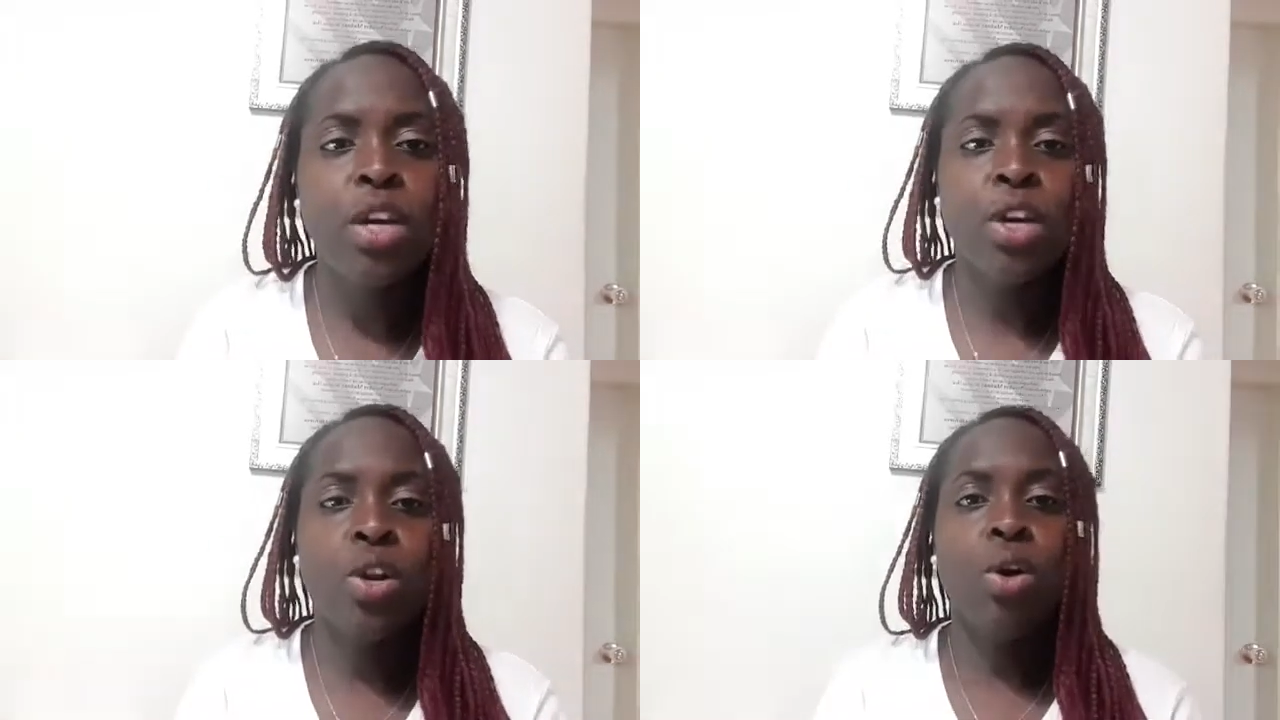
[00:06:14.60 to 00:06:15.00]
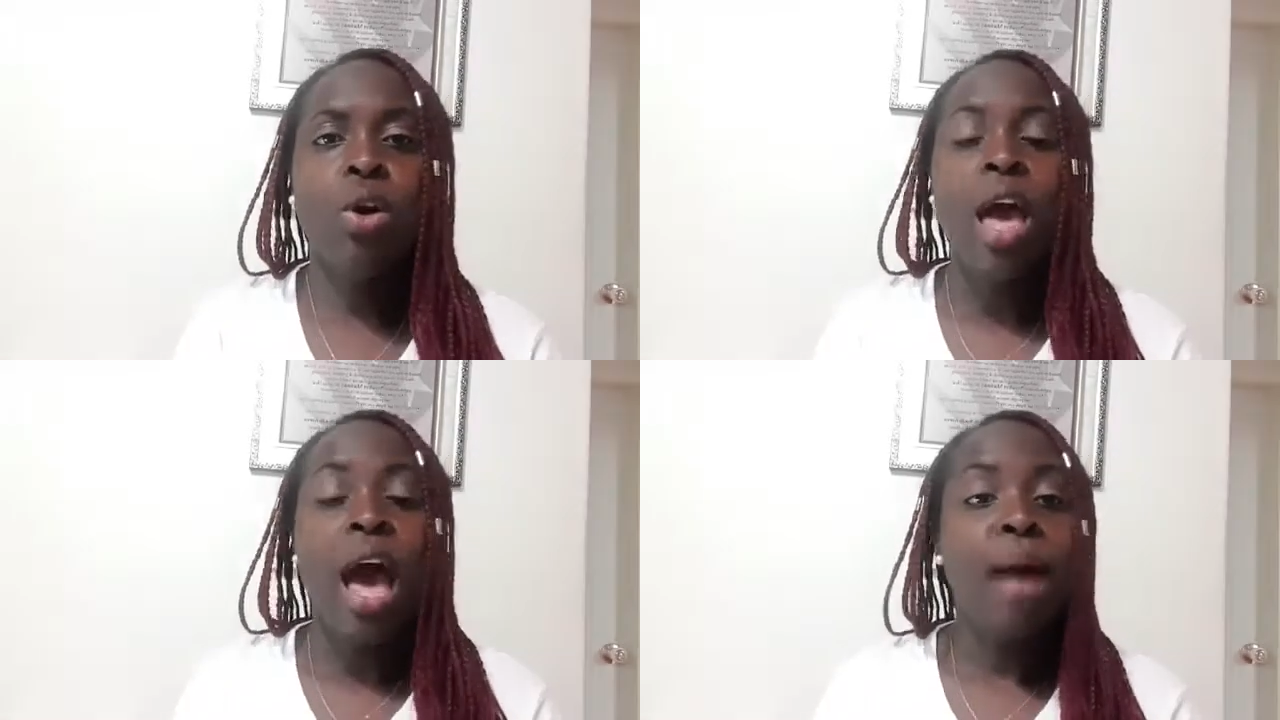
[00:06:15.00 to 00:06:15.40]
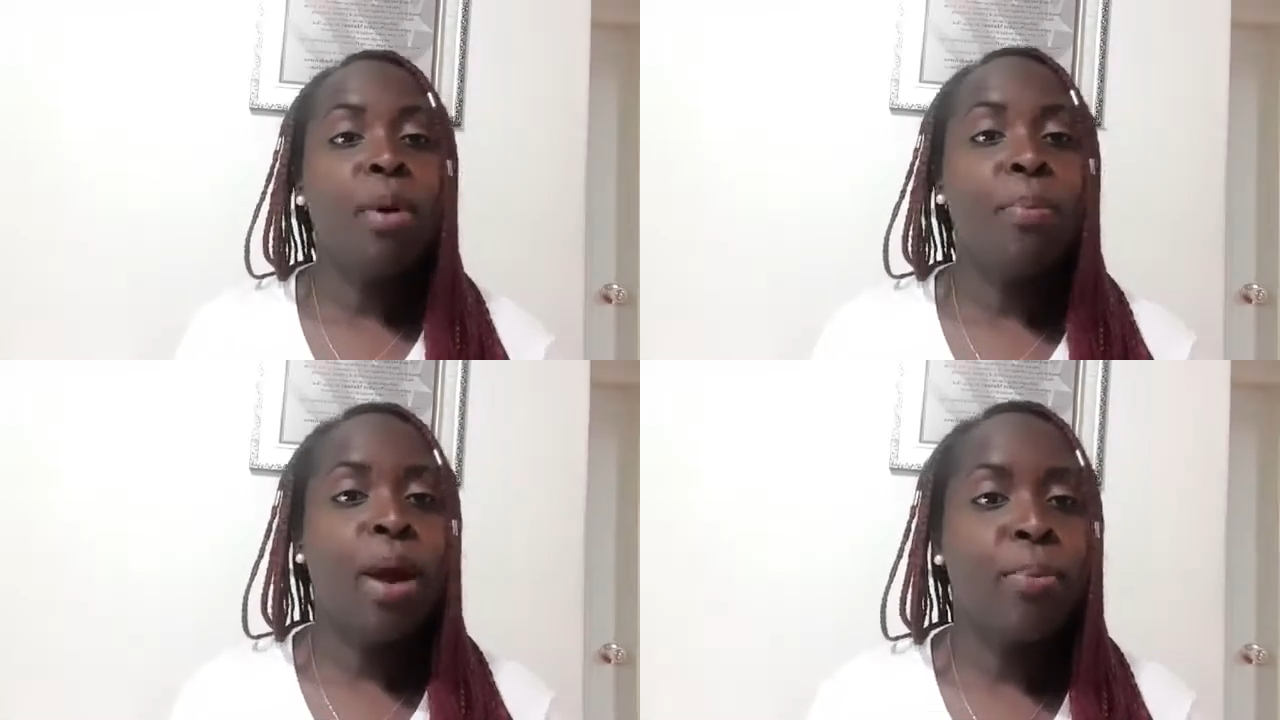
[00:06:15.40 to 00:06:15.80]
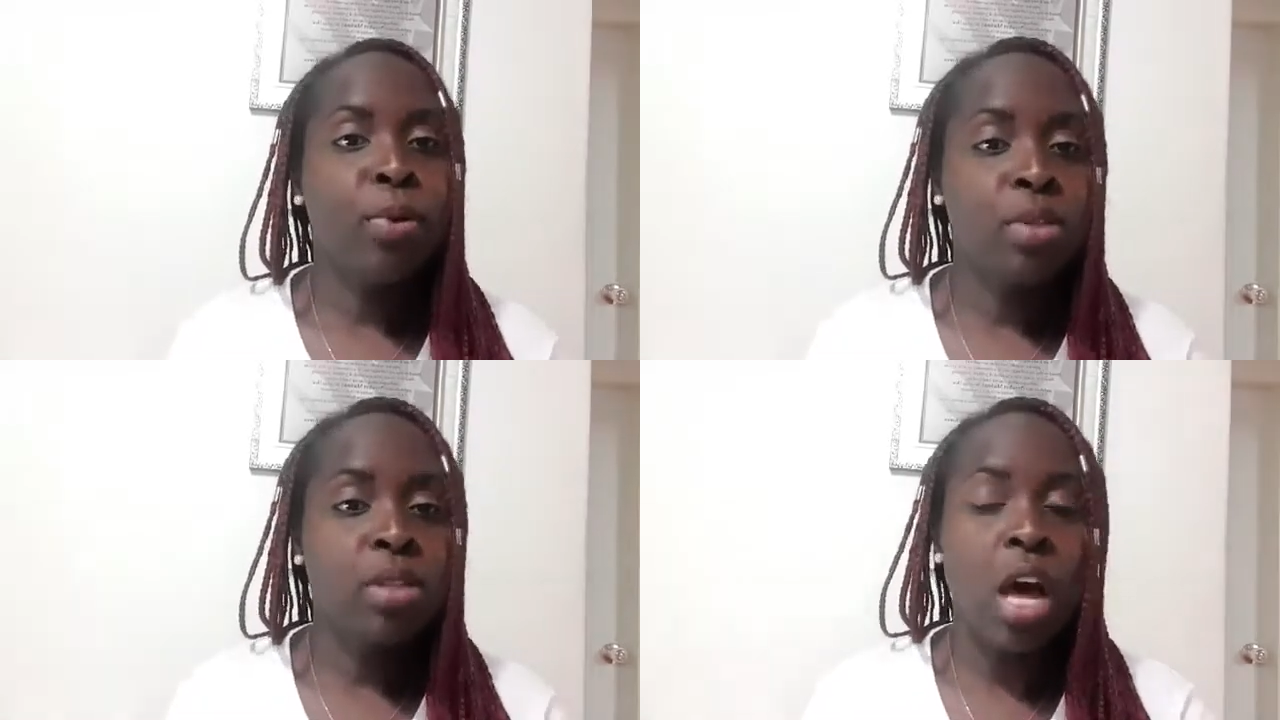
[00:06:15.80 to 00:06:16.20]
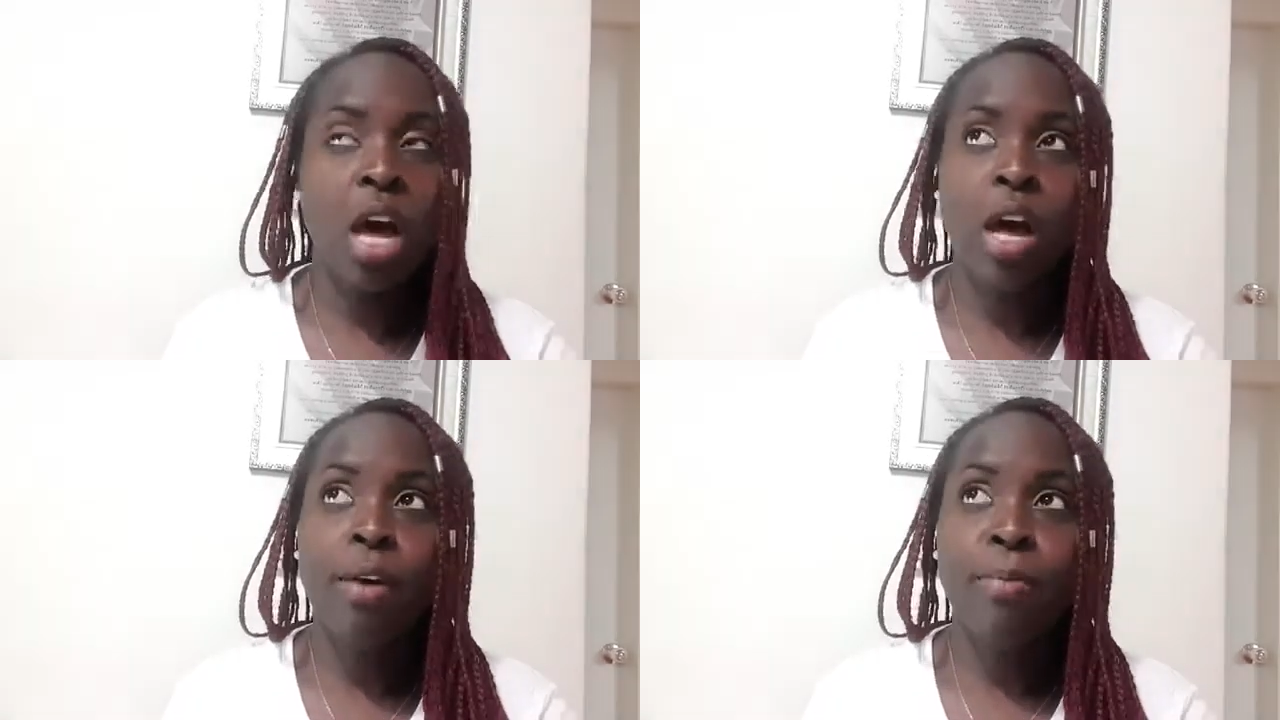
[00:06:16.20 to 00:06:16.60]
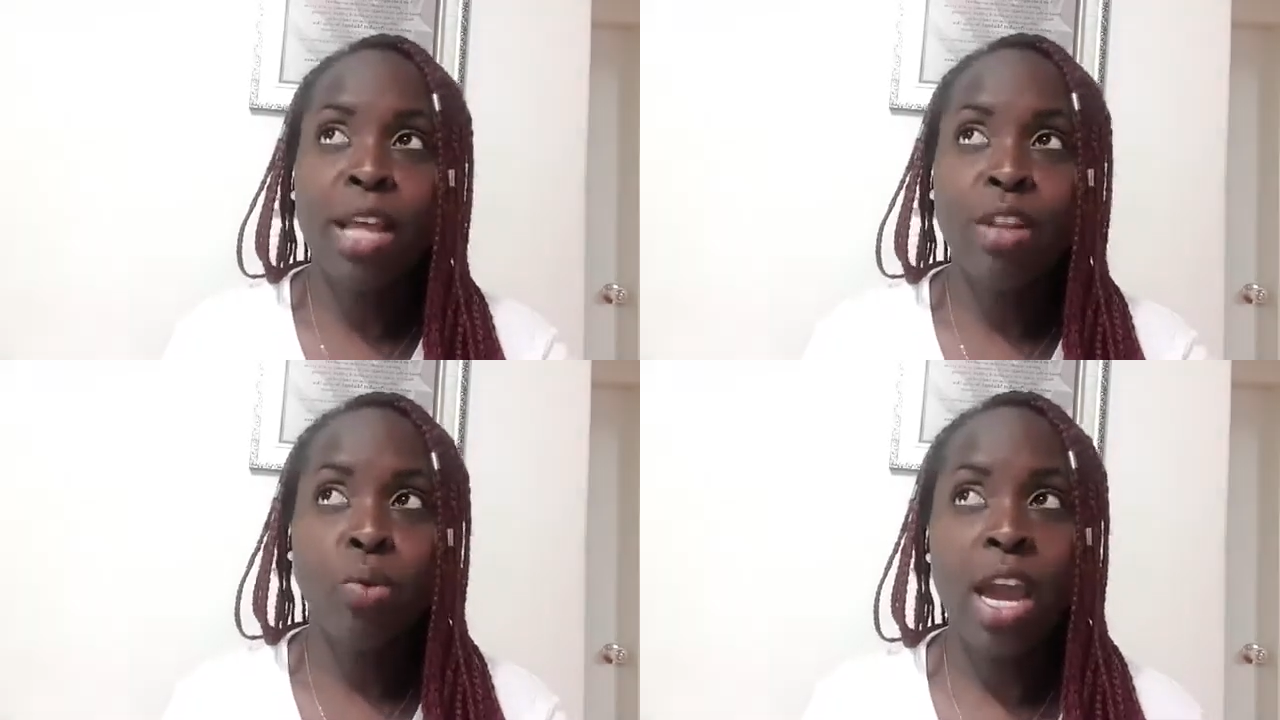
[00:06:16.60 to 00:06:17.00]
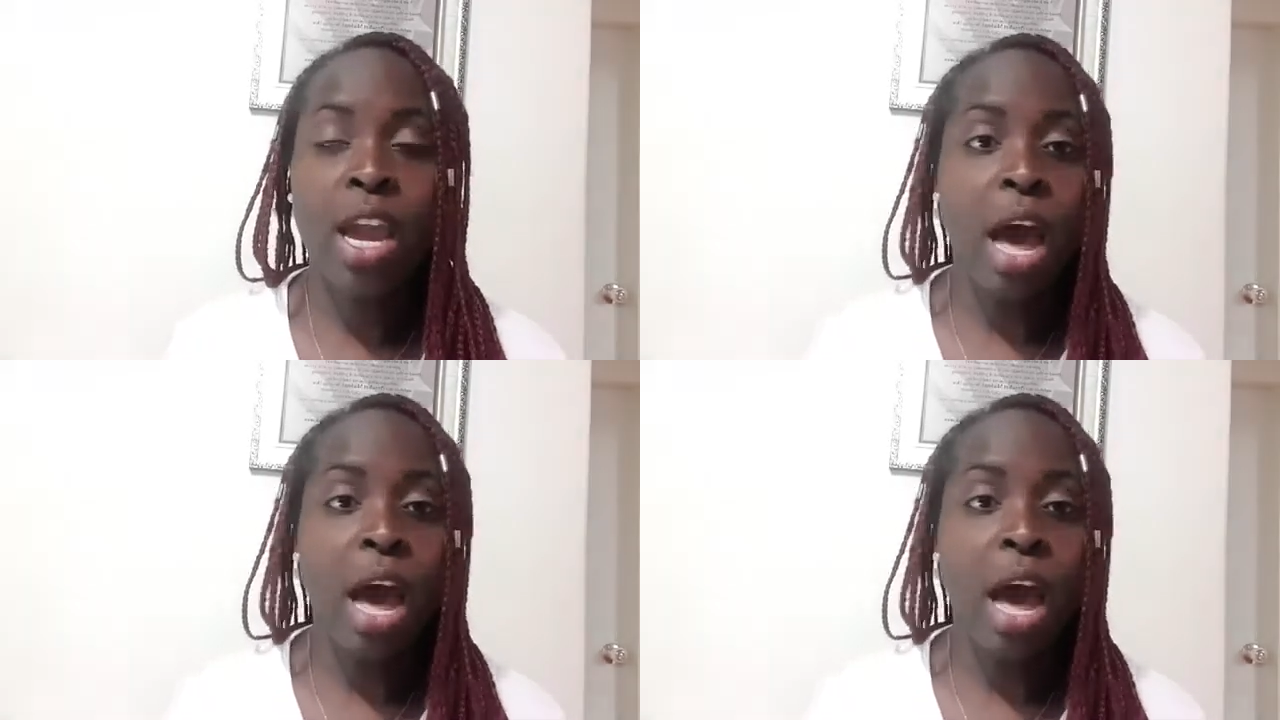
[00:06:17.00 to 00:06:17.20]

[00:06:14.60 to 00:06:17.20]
I'm a purpose, by the way,